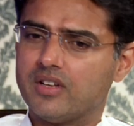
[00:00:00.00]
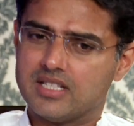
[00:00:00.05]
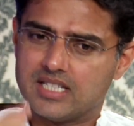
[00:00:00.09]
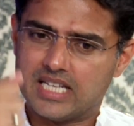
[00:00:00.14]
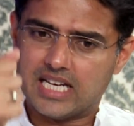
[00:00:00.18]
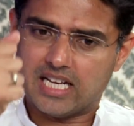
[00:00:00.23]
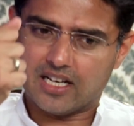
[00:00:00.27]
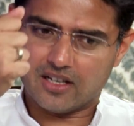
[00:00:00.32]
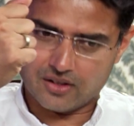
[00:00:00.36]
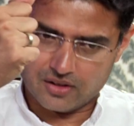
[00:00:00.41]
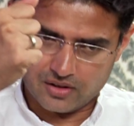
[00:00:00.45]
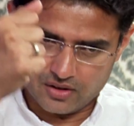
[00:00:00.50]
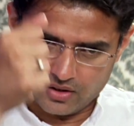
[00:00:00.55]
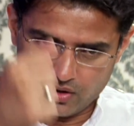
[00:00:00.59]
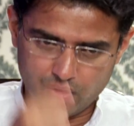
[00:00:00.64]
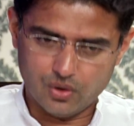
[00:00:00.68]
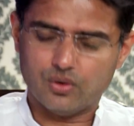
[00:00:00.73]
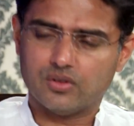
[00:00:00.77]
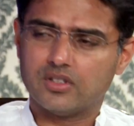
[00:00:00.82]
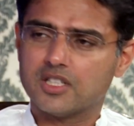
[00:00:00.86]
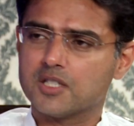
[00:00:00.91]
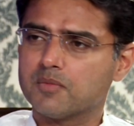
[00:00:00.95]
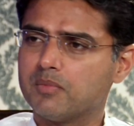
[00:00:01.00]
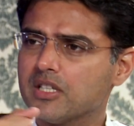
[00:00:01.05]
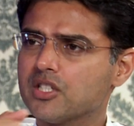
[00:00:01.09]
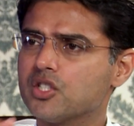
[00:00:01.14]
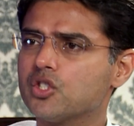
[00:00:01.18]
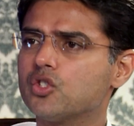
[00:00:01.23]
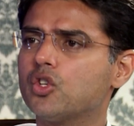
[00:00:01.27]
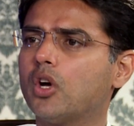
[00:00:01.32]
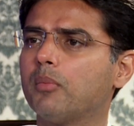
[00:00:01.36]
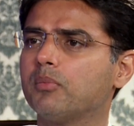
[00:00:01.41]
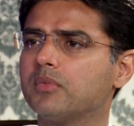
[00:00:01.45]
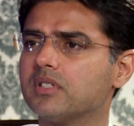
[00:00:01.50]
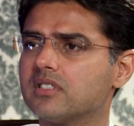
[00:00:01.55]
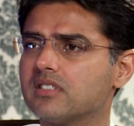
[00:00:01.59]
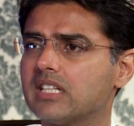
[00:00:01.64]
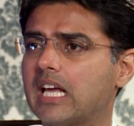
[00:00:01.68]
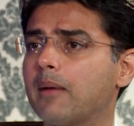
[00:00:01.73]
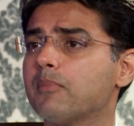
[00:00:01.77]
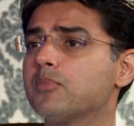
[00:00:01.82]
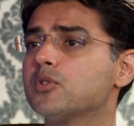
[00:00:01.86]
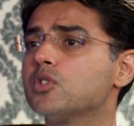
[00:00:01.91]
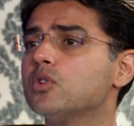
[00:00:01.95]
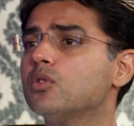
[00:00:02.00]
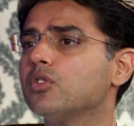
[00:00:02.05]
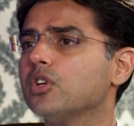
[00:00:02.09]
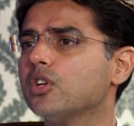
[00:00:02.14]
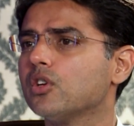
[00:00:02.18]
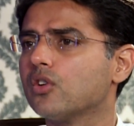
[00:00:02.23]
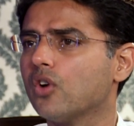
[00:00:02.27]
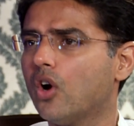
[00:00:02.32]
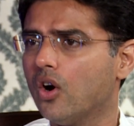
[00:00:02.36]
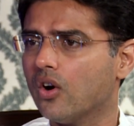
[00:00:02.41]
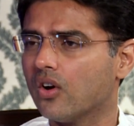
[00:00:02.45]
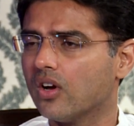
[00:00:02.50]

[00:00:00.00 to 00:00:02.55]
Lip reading: saying, no, this must stop, this is absolutely wrong.